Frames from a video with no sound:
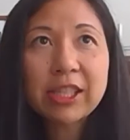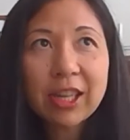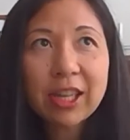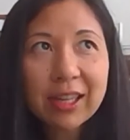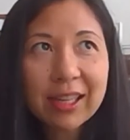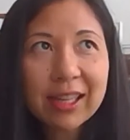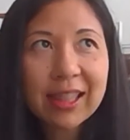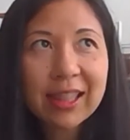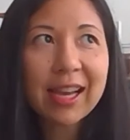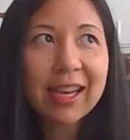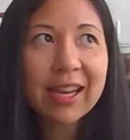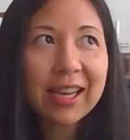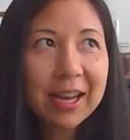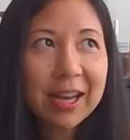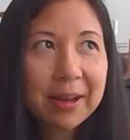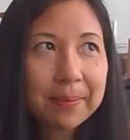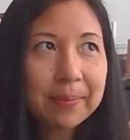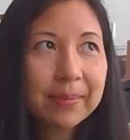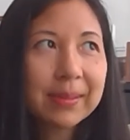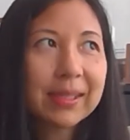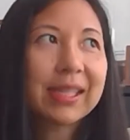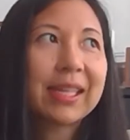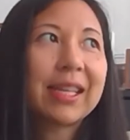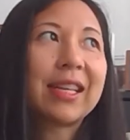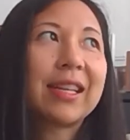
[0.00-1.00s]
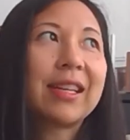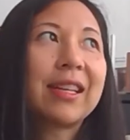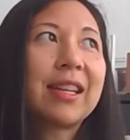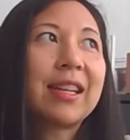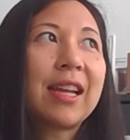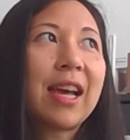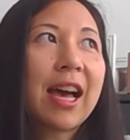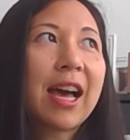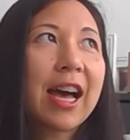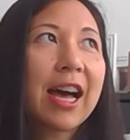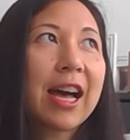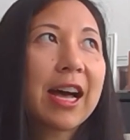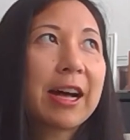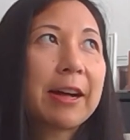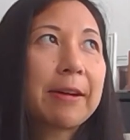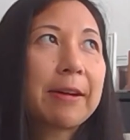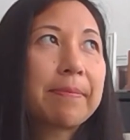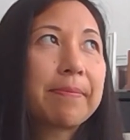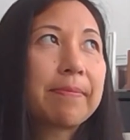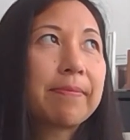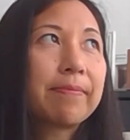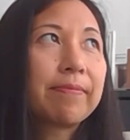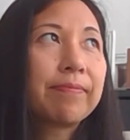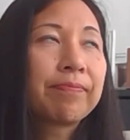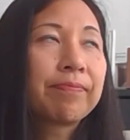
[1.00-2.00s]
chunk of that comes in
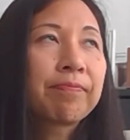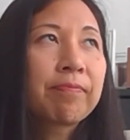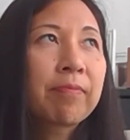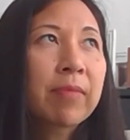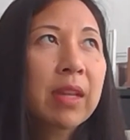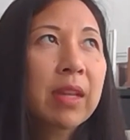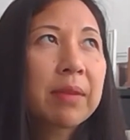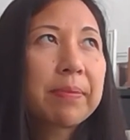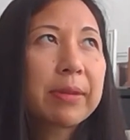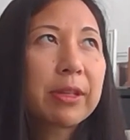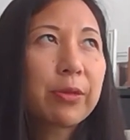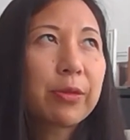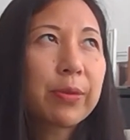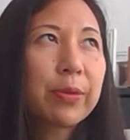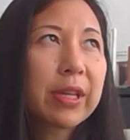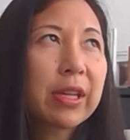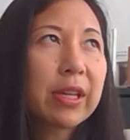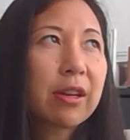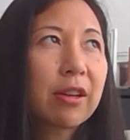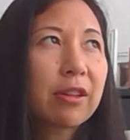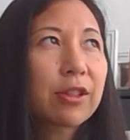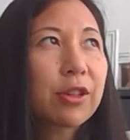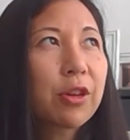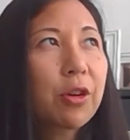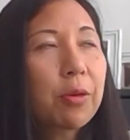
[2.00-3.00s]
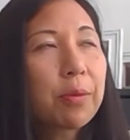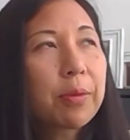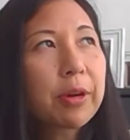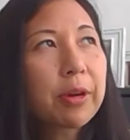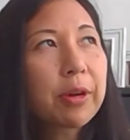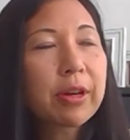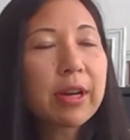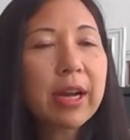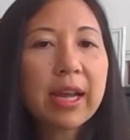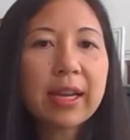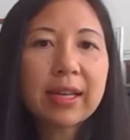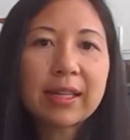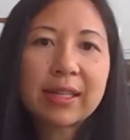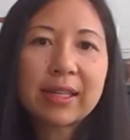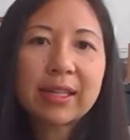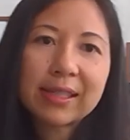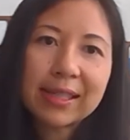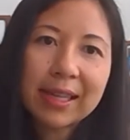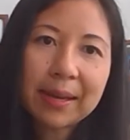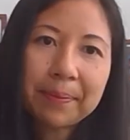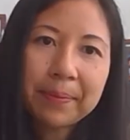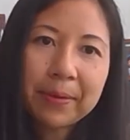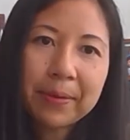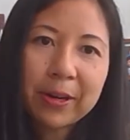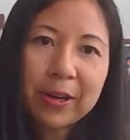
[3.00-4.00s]
between October and
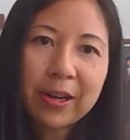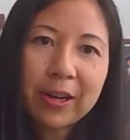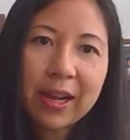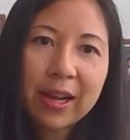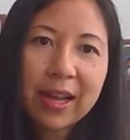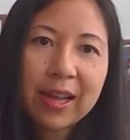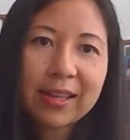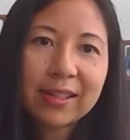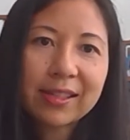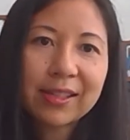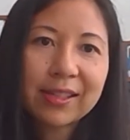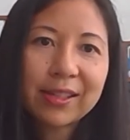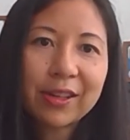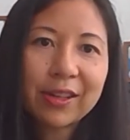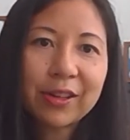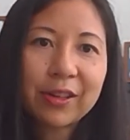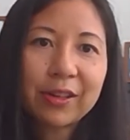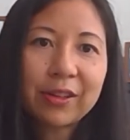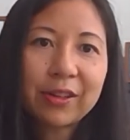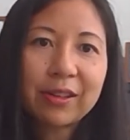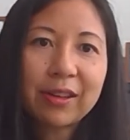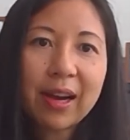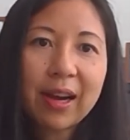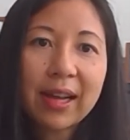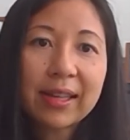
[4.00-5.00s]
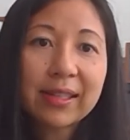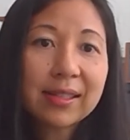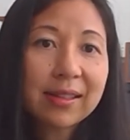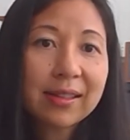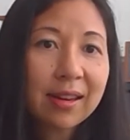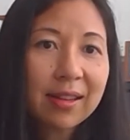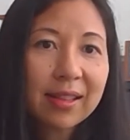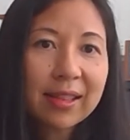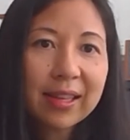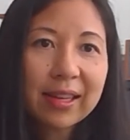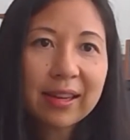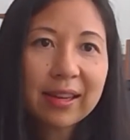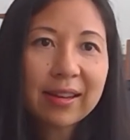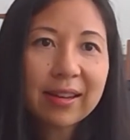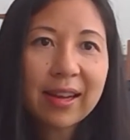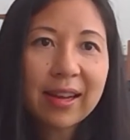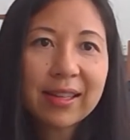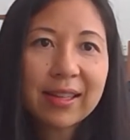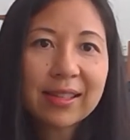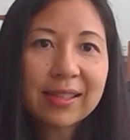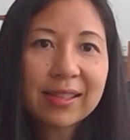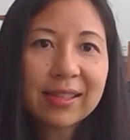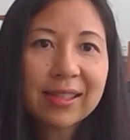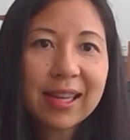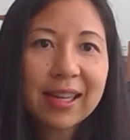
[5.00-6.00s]
December. And so I started there
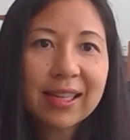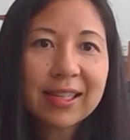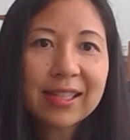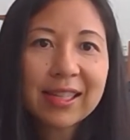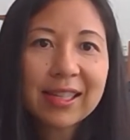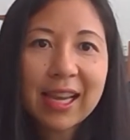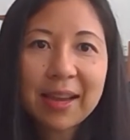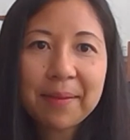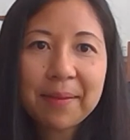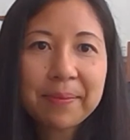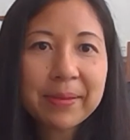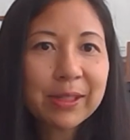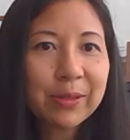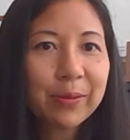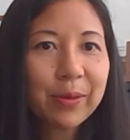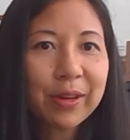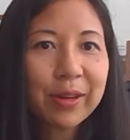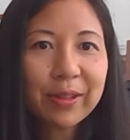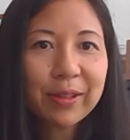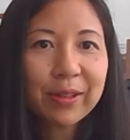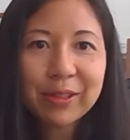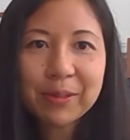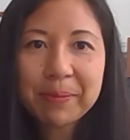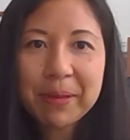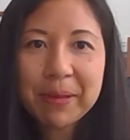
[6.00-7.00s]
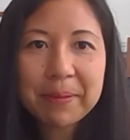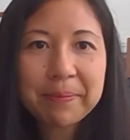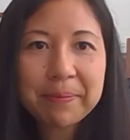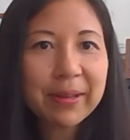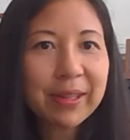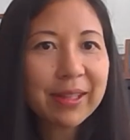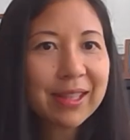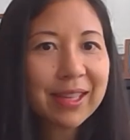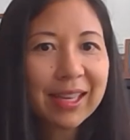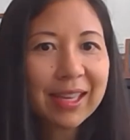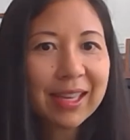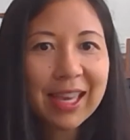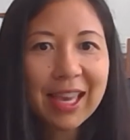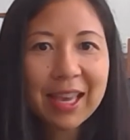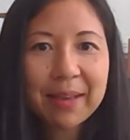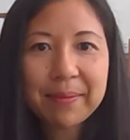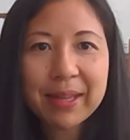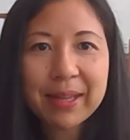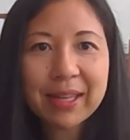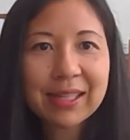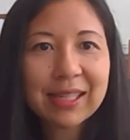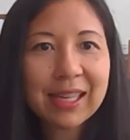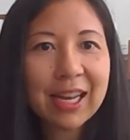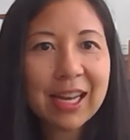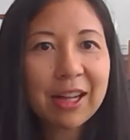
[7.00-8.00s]
as a temp, as one of those people that came
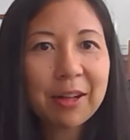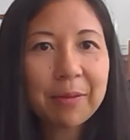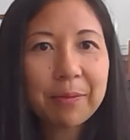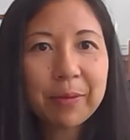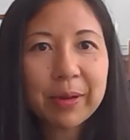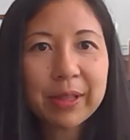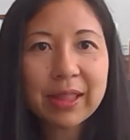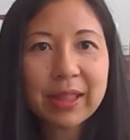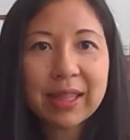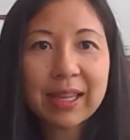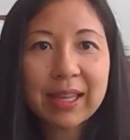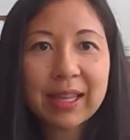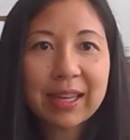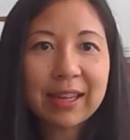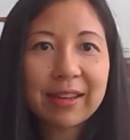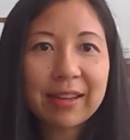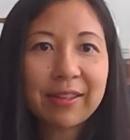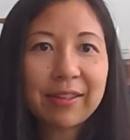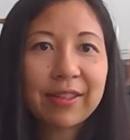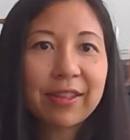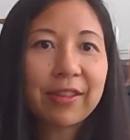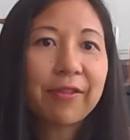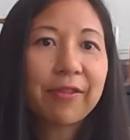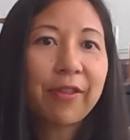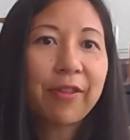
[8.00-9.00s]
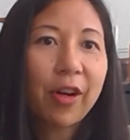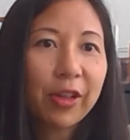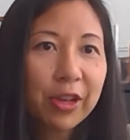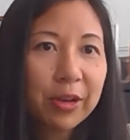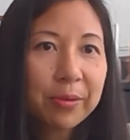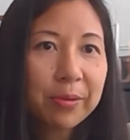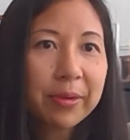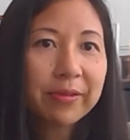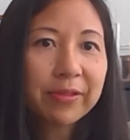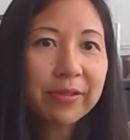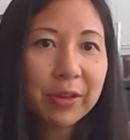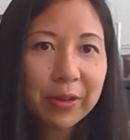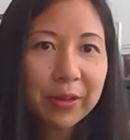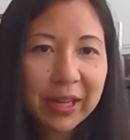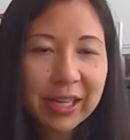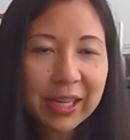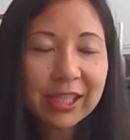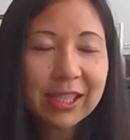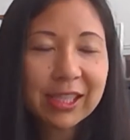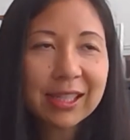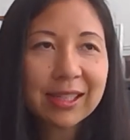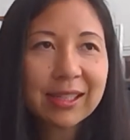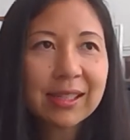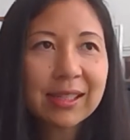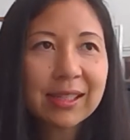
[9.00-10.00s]
in to help with the volume of
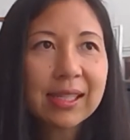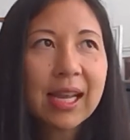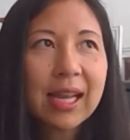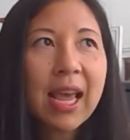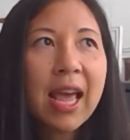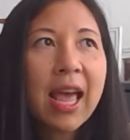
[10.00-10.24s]
donations.